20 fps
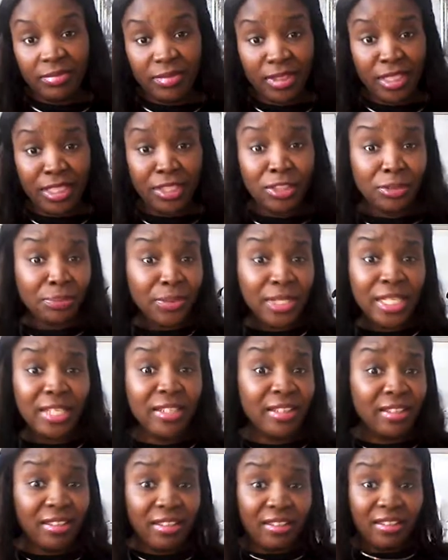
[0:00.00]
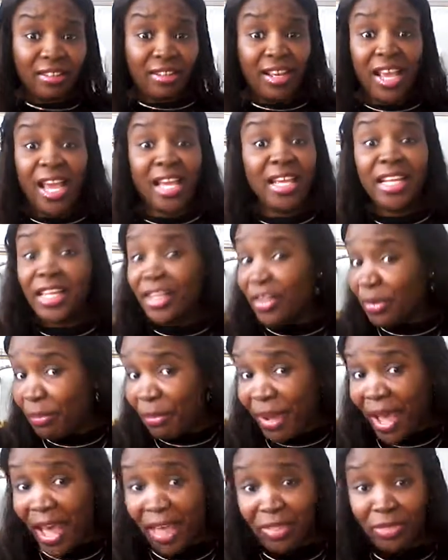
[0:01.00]
It could be hang it in your
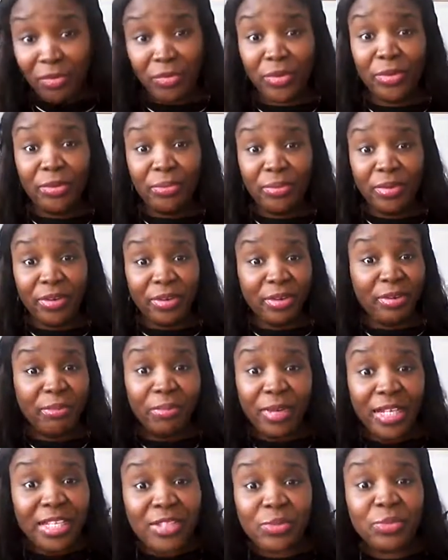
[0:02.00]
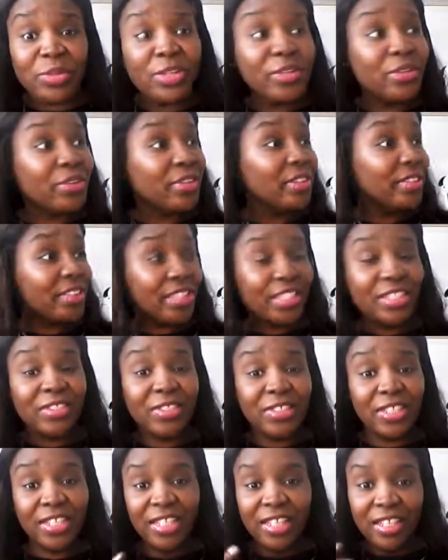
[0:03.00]
bathroom, or a place where you
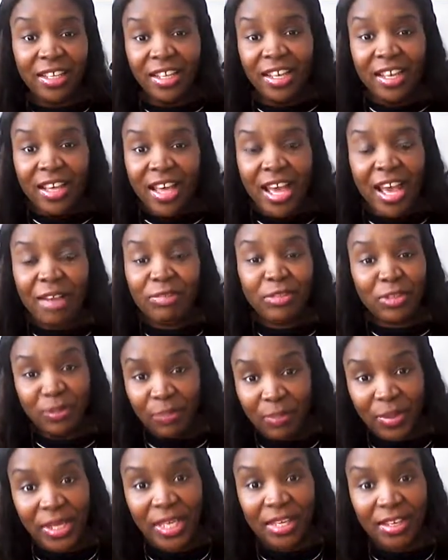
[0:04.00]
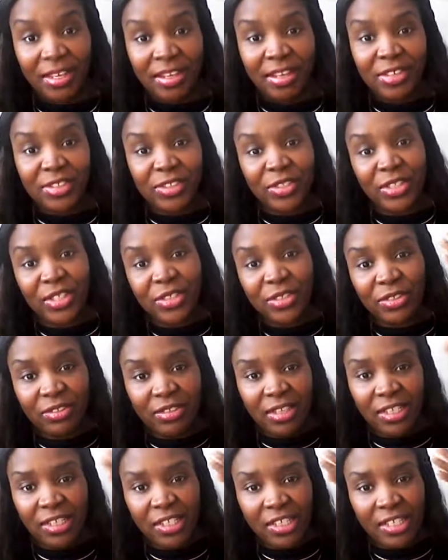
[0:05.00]
continuously have to be, so you
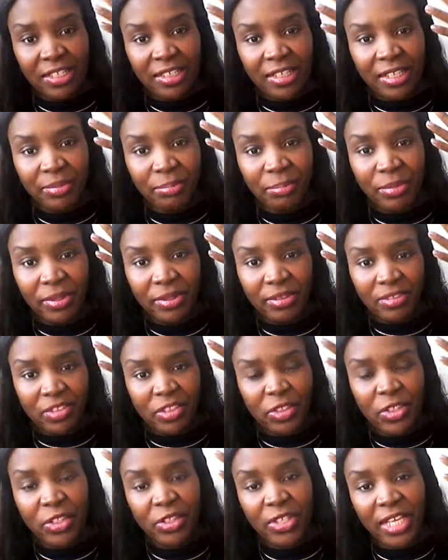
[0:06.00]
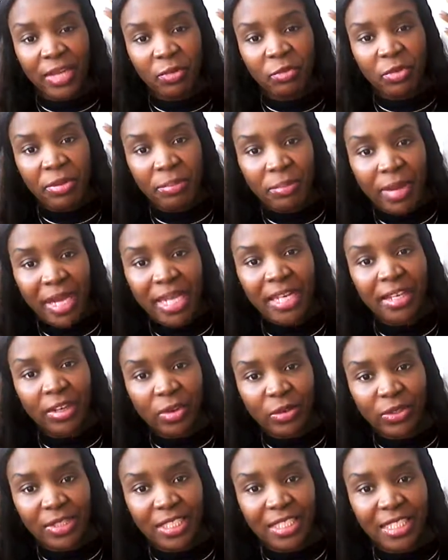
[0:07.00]
get reminded
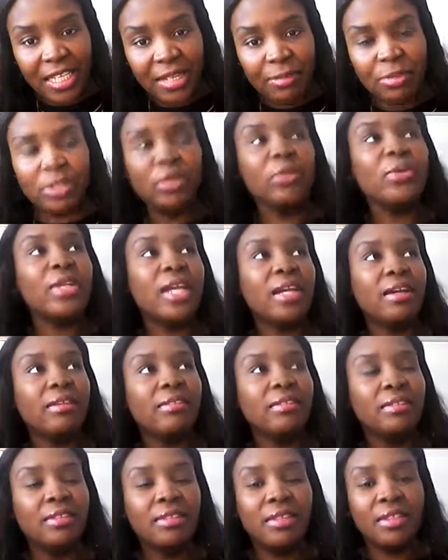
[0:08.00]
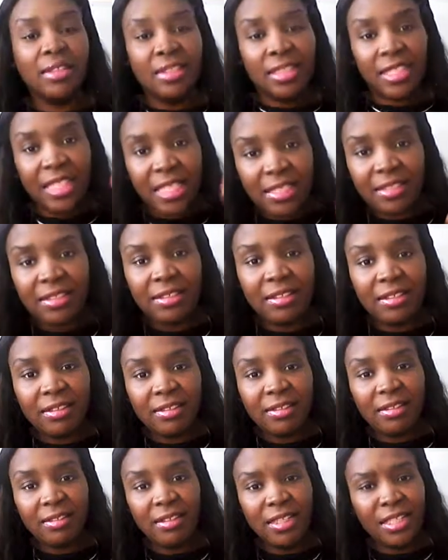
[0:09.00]
all the times. Oh yeah, yes,
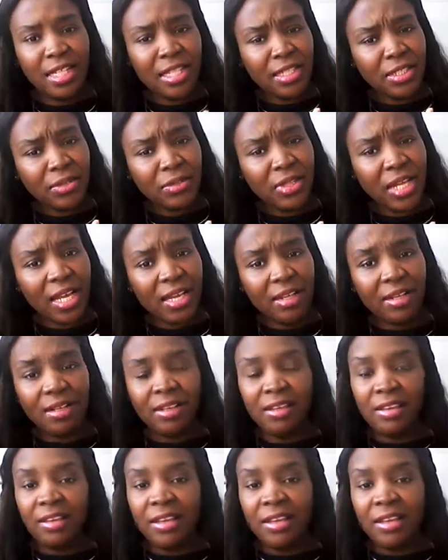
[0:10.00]
did I do that?